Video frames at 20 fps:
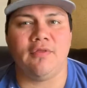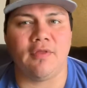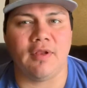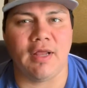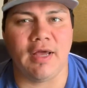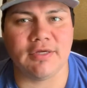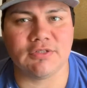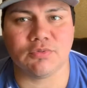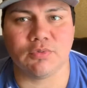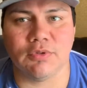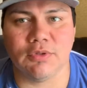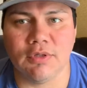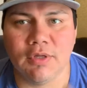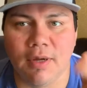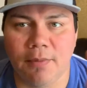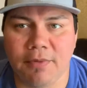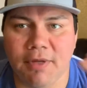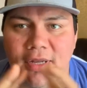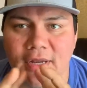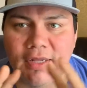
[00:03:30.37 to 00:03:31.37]
of the last one,
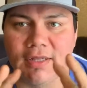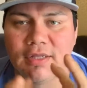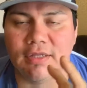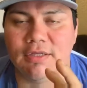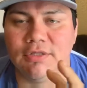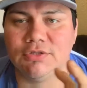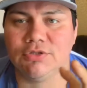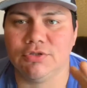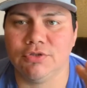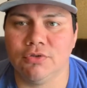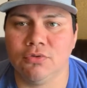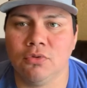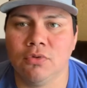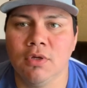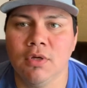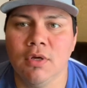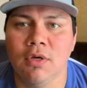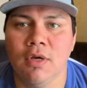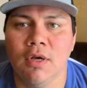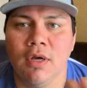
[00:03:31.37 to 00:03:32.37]
I'm connecting these two.
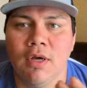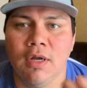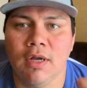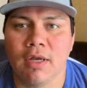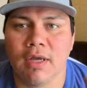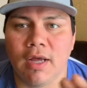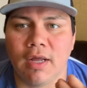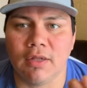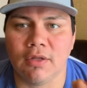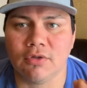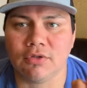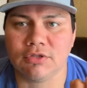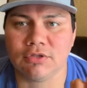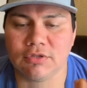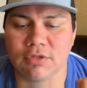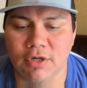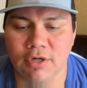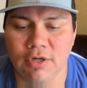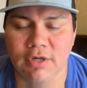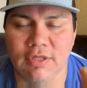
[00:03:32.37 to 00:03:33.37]
Got a little
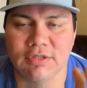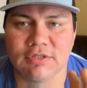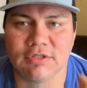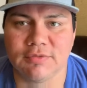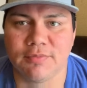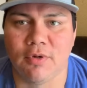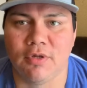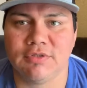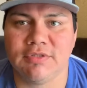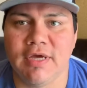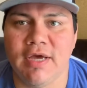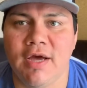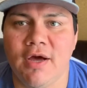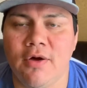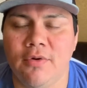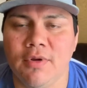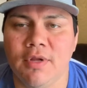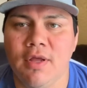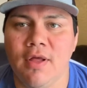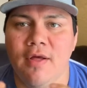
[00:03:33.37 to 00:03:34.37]
started. It's a small
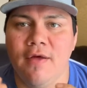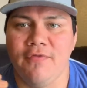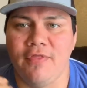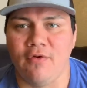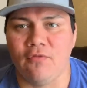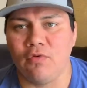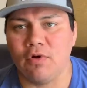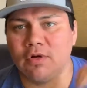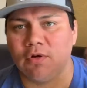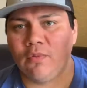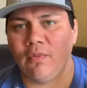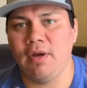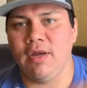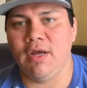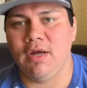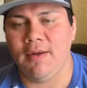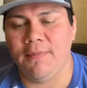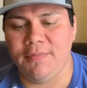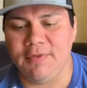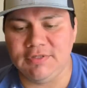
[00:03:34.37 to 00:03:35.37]
town. They worked their way
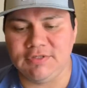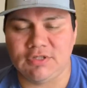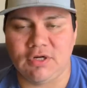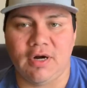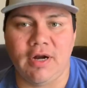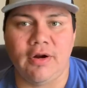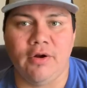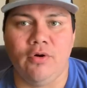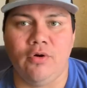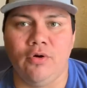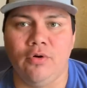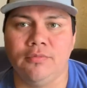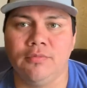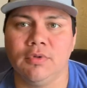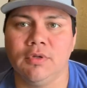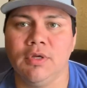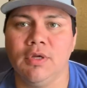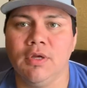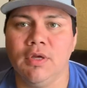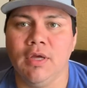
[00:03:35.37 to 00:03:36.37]
up. They started at home
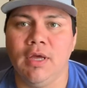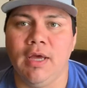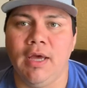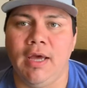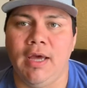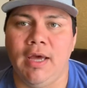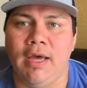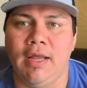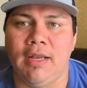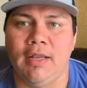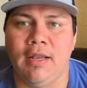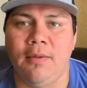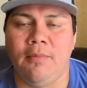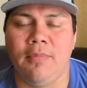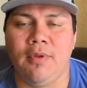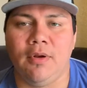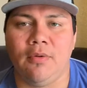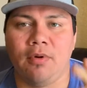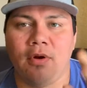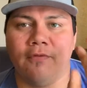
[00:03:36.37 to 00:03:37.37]
and they've
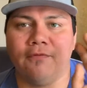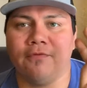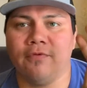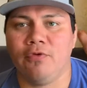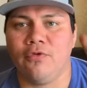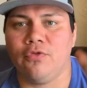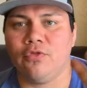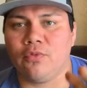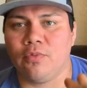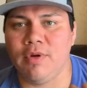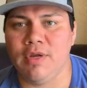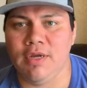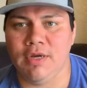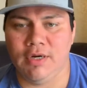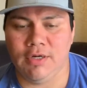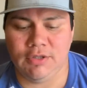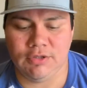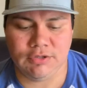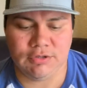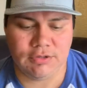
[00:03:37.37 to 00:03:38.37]
been around for 3
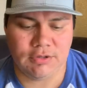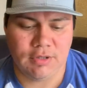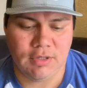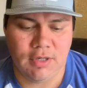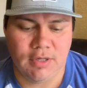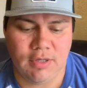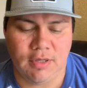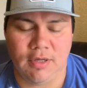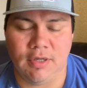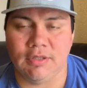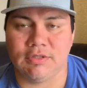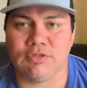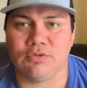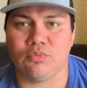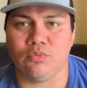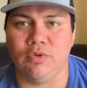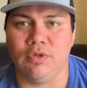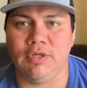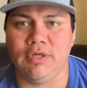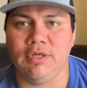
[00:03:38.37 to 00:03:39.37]
years. It's
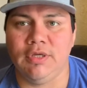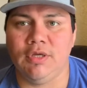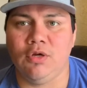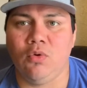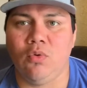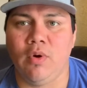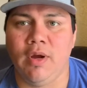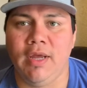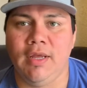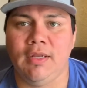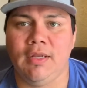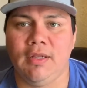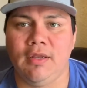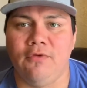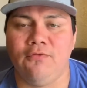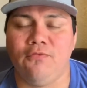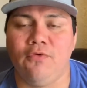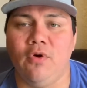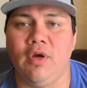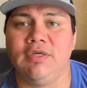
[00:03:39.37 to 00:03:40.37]
really quaint. They
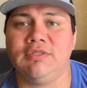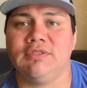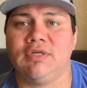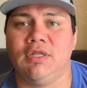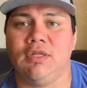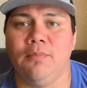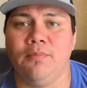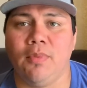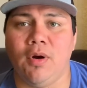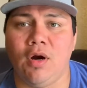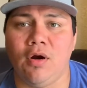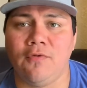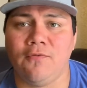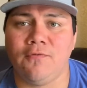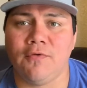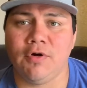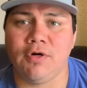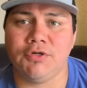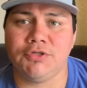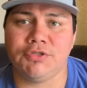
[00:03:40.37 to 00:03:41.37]
focused on the bar
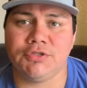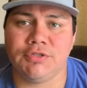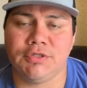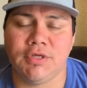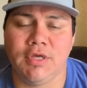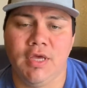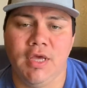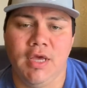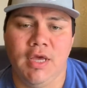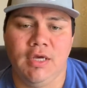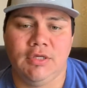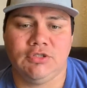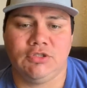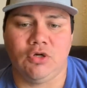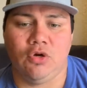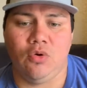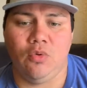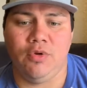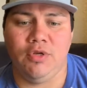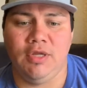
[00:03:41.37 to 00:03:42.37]
first.
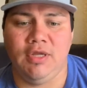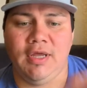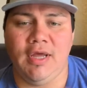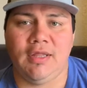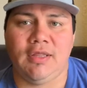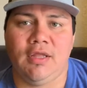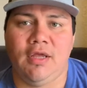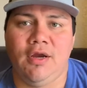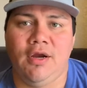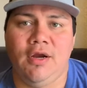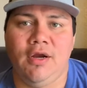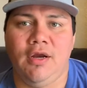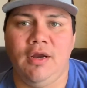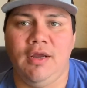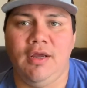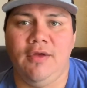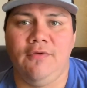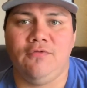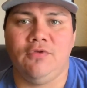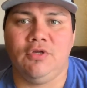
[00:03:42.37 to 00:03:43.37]
So when you get there,
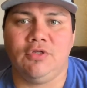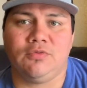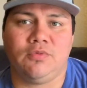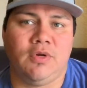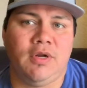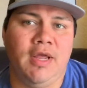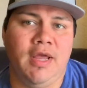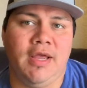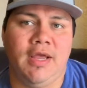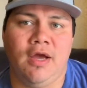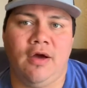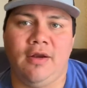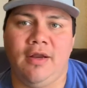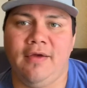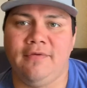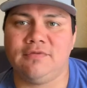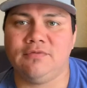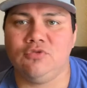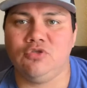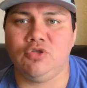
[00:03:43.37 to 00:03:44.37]
if you just want to hang out and
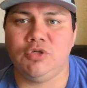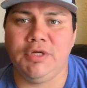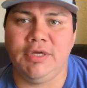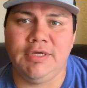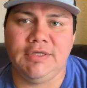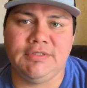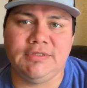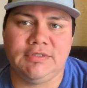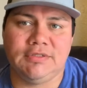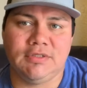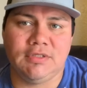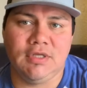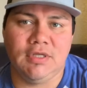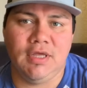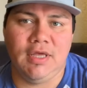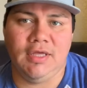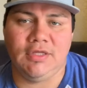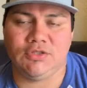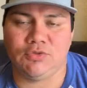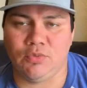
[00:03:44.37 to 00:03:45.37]
have some drinks,
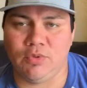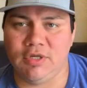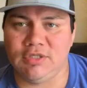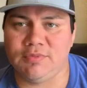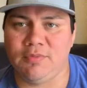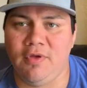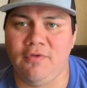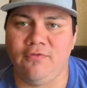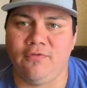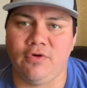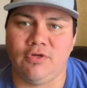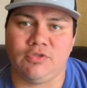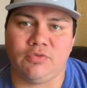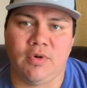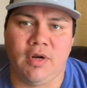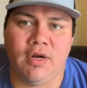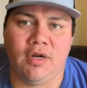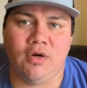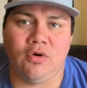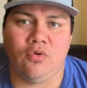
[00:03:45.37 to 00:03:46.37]
it's what it's made for. It's
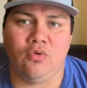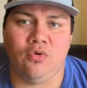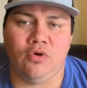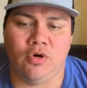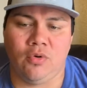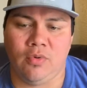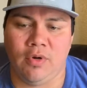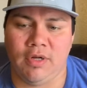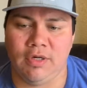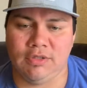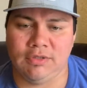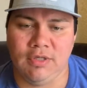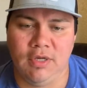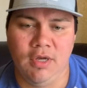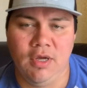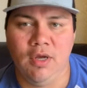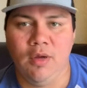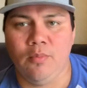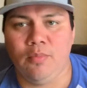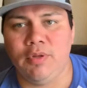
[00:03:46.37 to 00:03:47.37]
right on the corner where there's
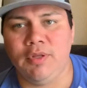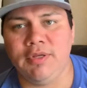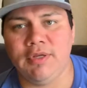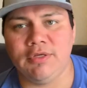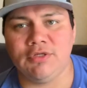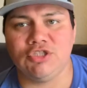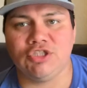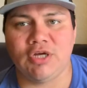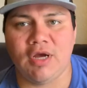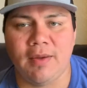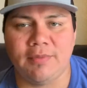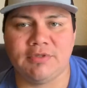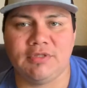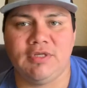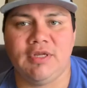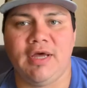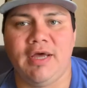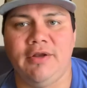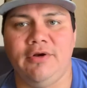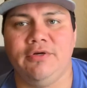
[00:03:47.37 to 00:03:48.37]
plenty of shops
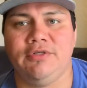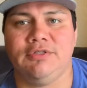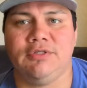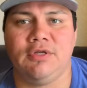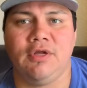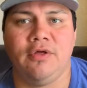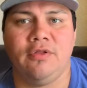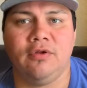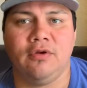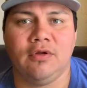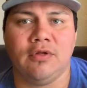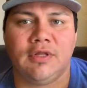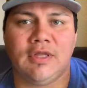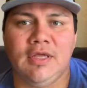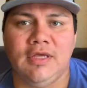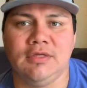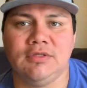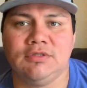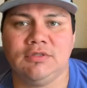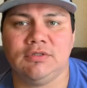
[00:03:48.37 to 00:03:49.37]
and diners and other
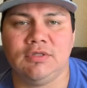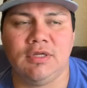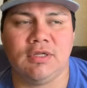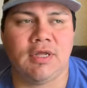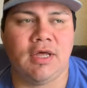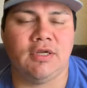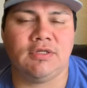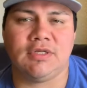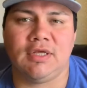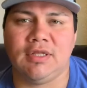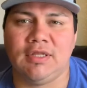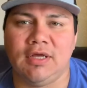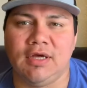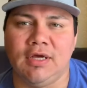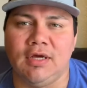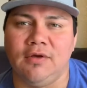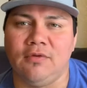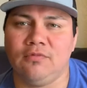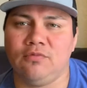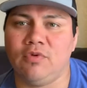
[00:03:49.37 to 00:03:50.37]
things, not diners, like
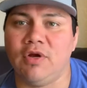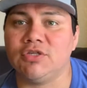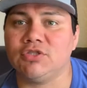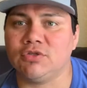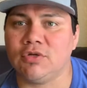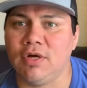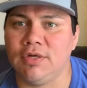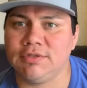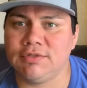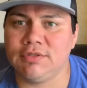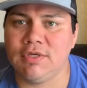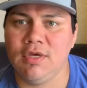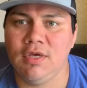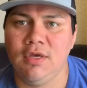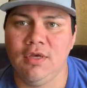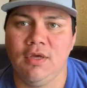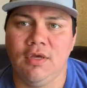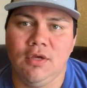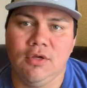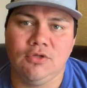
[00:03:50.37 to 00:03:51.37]
the restaurants
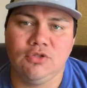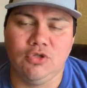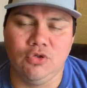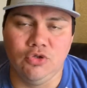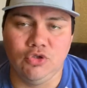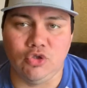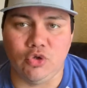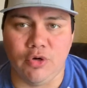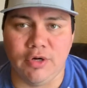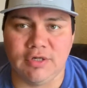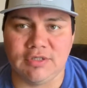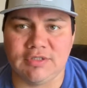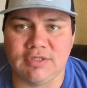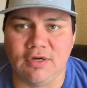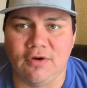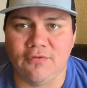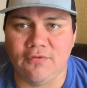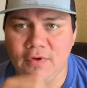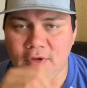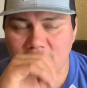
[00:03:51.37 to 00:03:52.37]
to enjoy
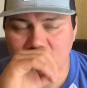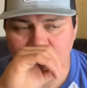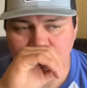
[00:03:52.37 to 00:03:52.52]
yourself.